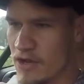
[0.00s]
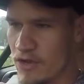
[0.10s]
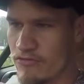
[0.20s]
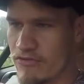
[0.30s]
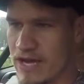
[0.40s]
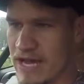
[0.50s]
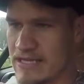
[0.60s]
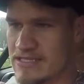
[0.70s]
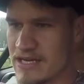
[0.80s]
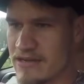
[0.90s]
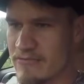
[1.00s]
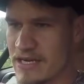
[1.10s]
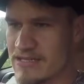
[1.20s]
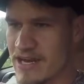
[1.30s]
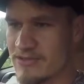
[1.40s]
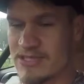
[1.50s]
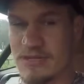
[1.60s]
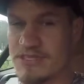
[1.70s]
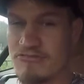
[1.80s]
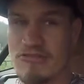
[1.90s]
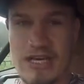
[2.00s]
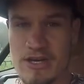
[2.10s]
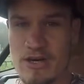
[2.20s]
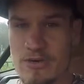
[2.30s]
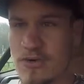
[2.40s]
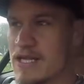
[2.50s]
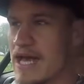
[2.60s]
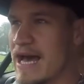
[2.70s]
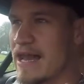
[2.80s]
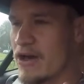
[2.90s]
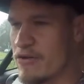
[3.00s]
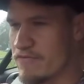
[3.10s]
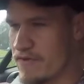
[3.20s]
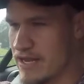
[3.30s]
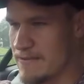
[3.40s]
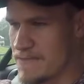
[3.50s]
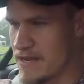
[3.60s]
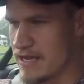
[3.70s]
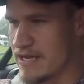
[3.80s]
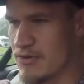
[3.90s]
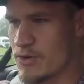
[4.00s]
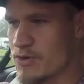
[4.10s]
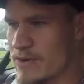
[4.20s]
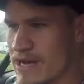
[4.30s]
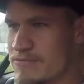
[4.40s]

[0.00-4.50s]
on the right hand side of my dials here, which is really cool, and hopefully I can get it all the way